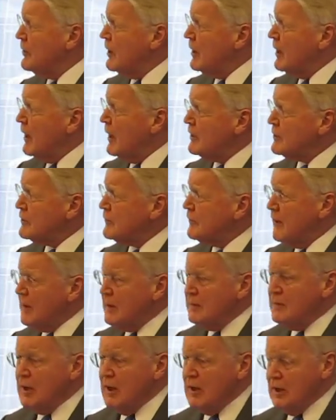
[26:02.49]
the last
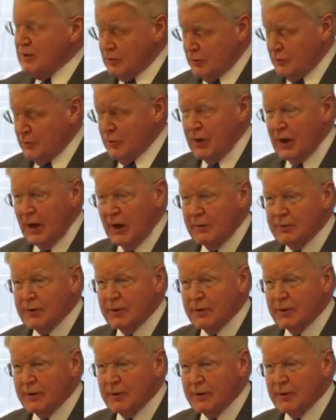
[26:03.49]
5 years, we have